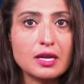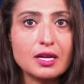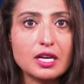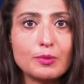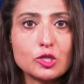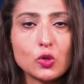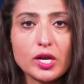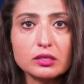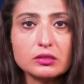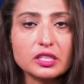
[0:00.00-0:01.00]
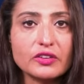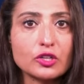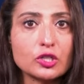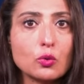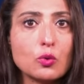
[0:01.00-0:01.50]
a betrayal
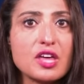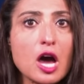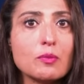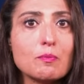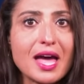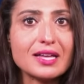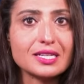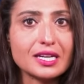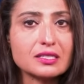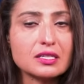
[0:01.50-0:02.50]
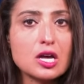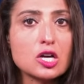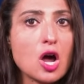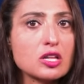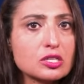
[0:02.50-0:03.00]
delivered without mandate,
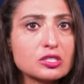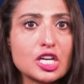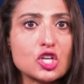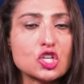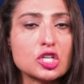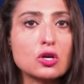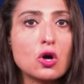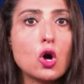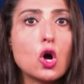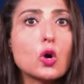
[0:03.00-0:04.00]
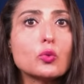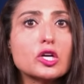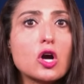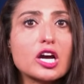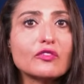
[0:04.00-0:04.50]
consultation, or
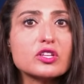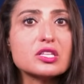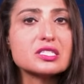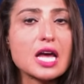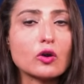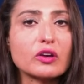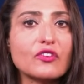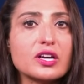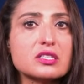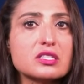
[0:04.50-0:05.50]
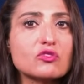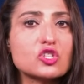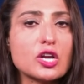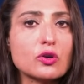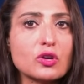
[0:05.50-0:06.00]
regard for the sacrifices of
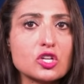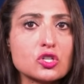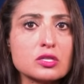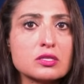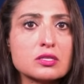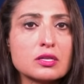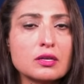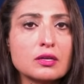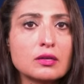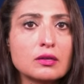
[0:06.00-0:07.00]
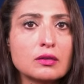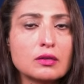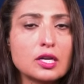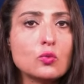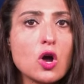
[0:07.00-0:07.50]
generations.
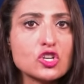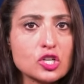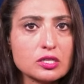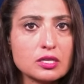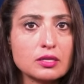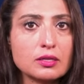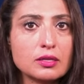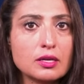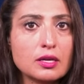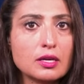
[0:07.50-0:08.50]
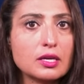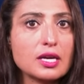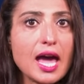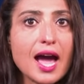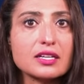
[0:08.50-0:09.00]
In Washington, he
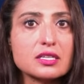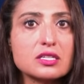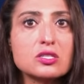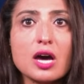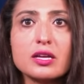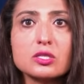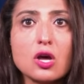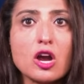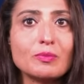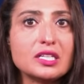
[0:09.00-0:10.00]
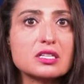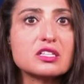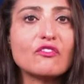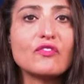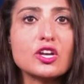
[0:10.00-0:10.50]
acted not as Armenia's
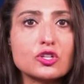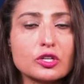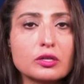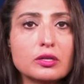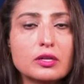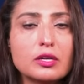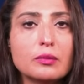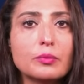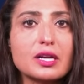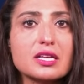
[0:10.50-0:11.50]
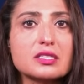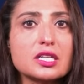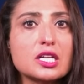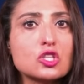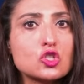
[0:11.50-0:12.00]
defender, but as the
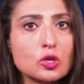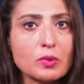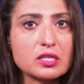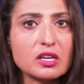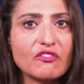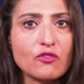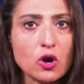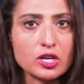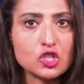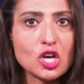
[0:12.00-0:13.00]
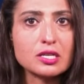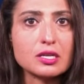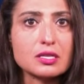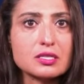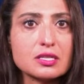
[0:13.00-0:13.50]
instrument of foreign
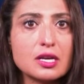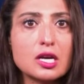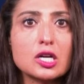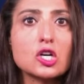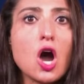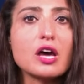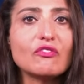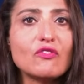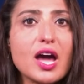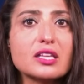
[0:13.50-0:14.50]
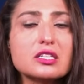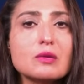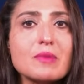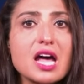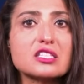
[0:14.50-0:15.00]
agendas, codifying the
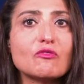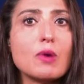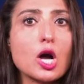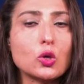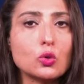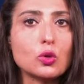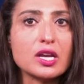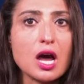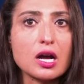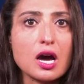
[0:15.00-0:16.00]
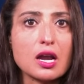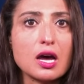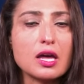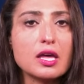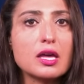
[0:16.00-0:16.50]
demands of Baku and Ankara
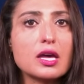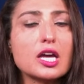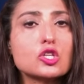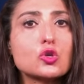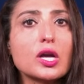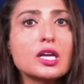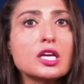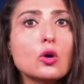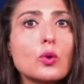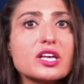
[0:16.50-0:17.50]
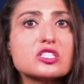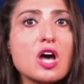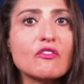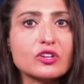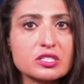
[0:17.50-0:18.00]
and trading away
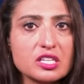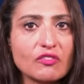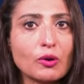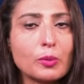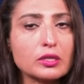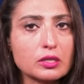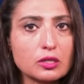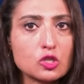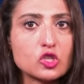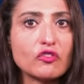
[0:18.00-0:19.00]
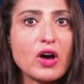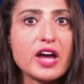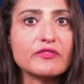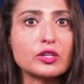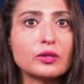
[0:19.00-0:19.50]
sovereignty for political
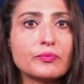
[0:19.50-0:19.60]
survival.